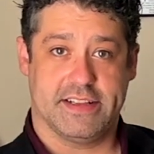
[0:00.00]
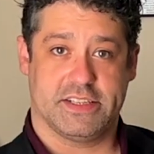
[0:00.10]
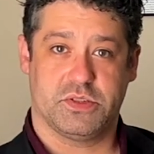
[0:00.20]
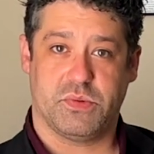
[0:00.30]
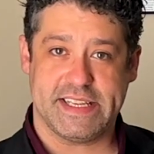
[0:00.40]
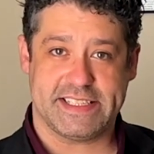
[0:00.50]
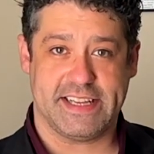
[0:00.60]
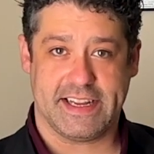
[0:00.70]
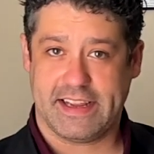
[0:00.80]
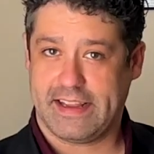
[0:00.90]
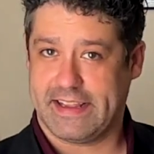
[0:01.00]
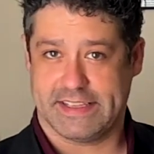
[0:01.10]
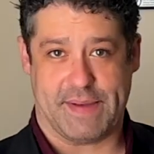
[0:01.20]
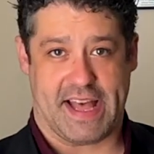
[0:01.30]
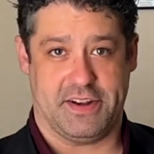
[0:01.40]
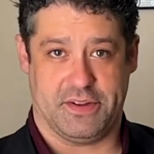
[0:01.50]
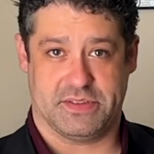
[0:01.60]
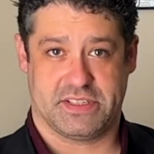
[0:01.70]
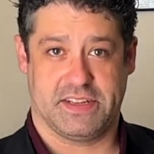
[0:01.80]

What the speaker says: So twisting is bad news.